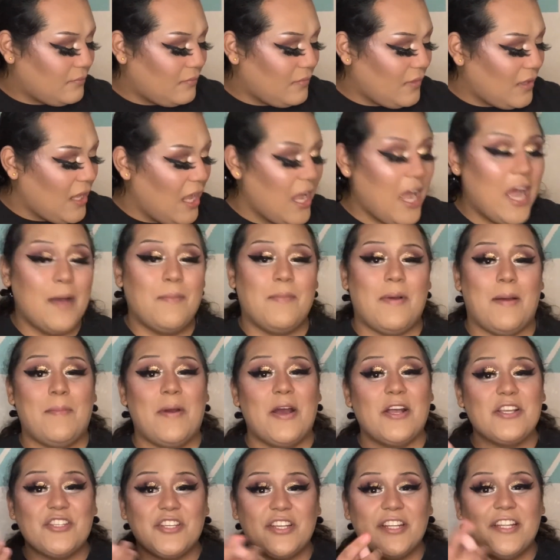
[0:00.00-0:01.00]
I'm
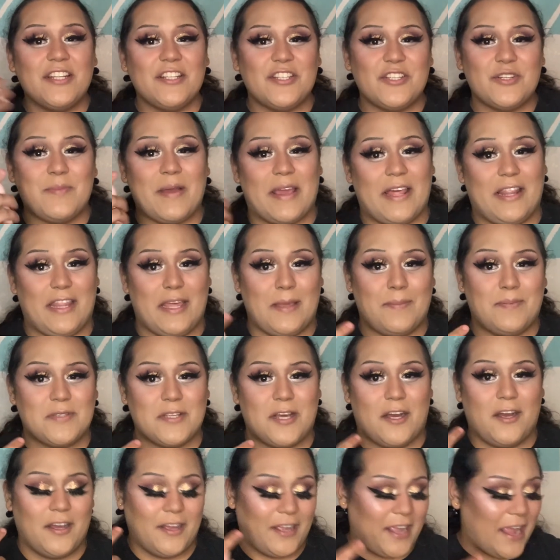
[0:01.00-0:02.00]
actually gonna do my lips
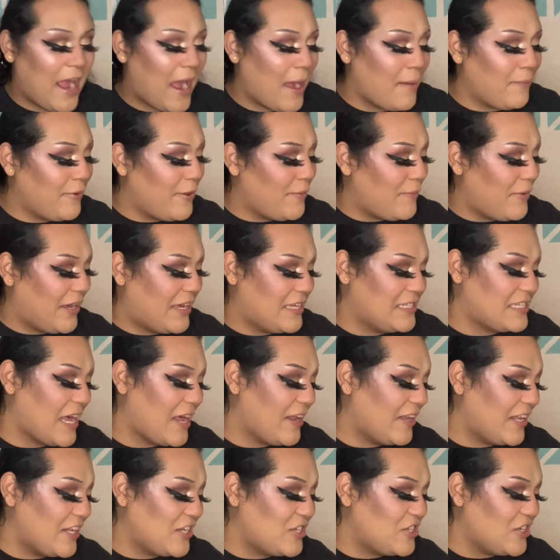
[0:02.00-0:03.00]
on camera because I
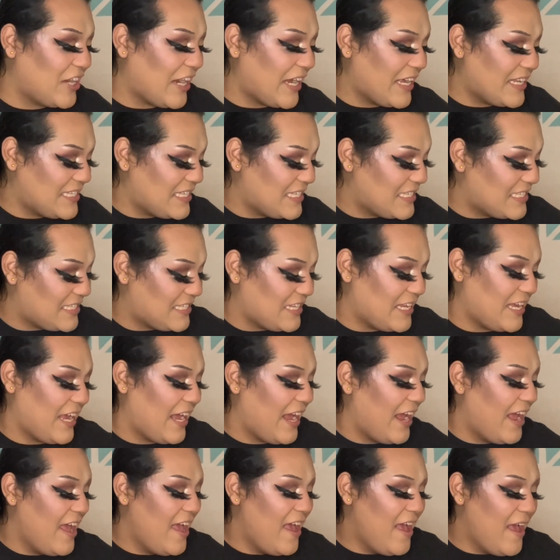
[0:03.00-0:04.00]
need you guys to
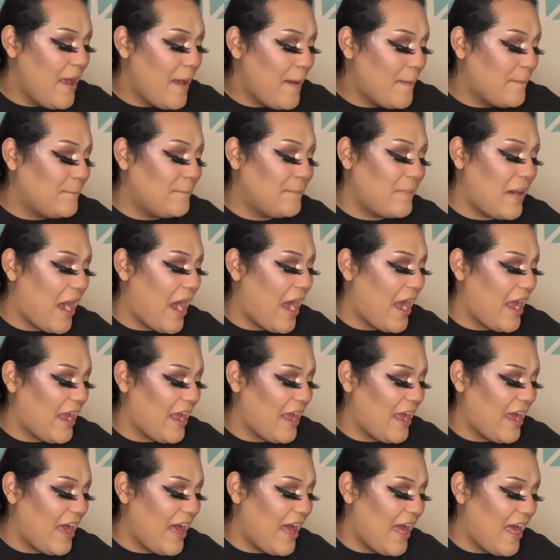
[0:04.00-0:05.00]
see
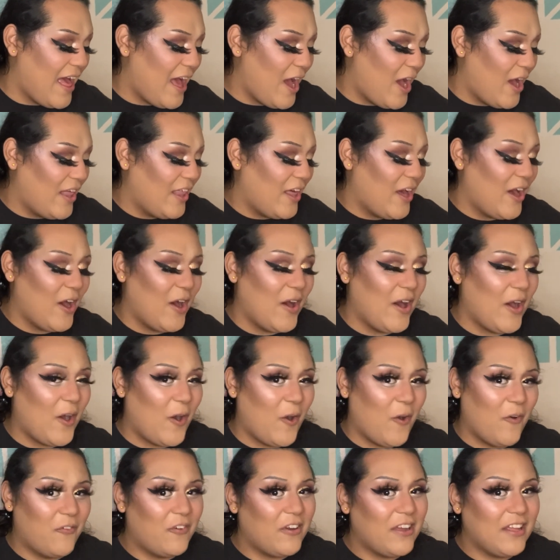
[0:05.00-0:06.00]
my
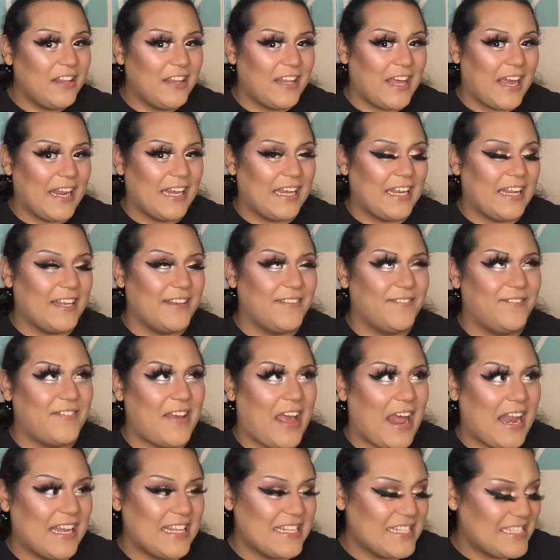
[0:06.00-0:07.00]
overlining
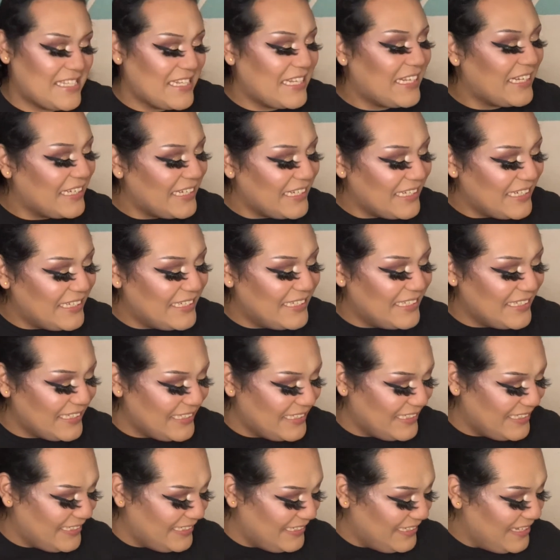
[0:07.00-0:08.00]
fantasy.
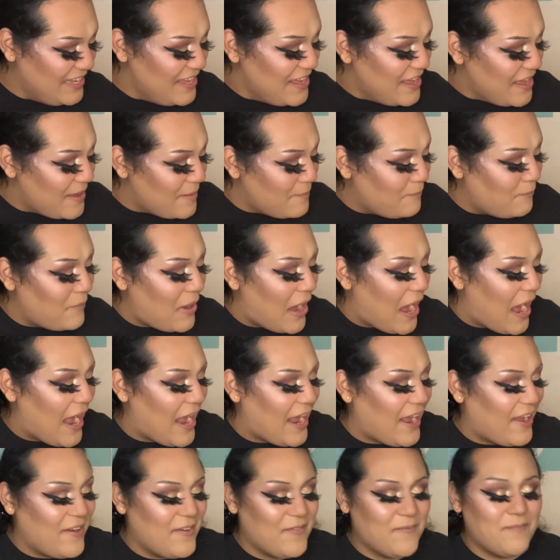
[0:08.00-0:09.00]

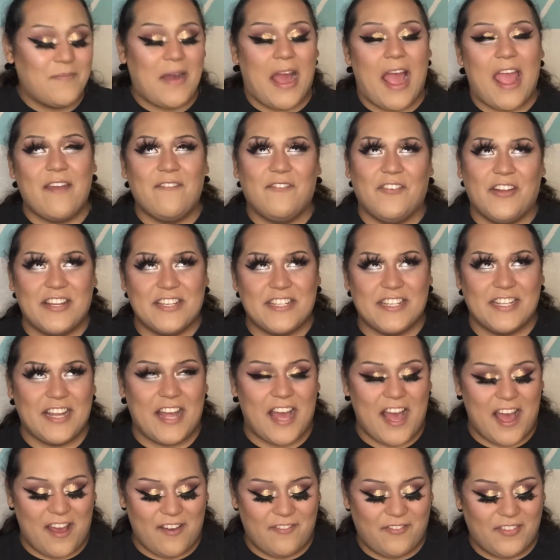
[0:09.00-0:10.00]
my version
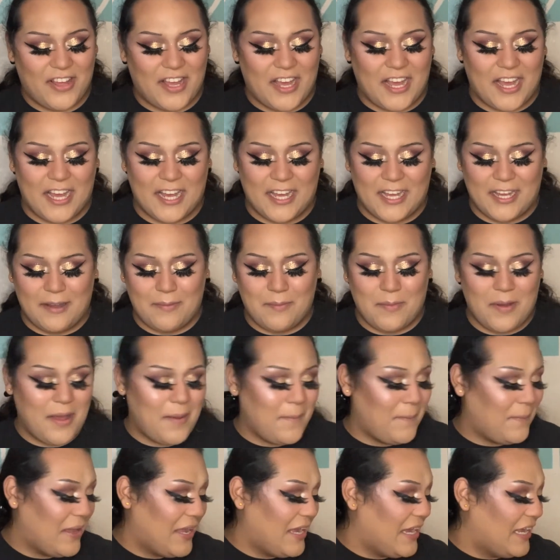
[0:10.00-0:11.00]
of
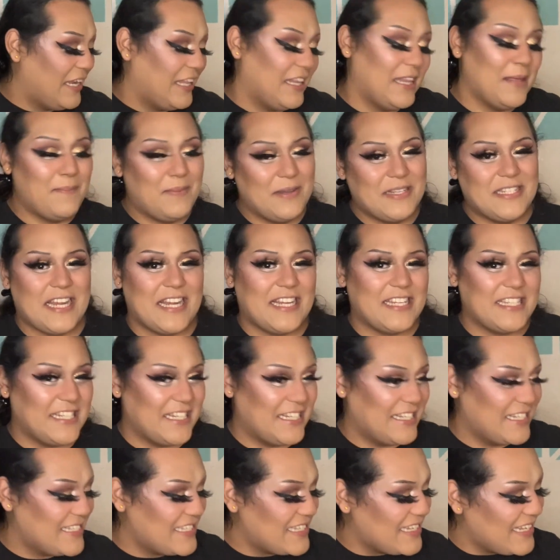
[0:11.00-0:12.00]
me getting lip injections.